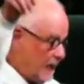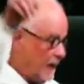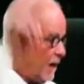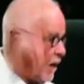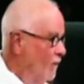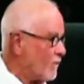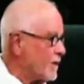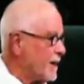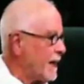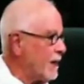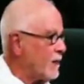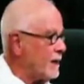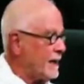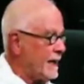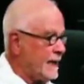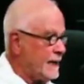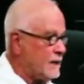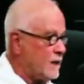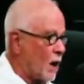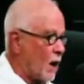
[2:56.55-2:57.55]
over there at
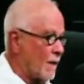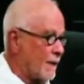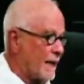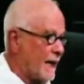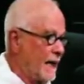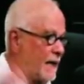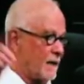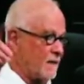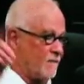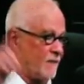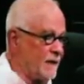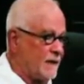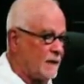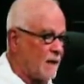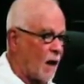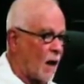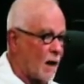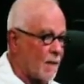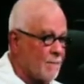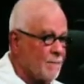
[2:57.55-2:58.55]
EDON, the head of
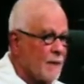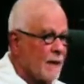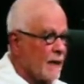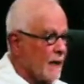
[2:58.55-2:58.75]
EDON.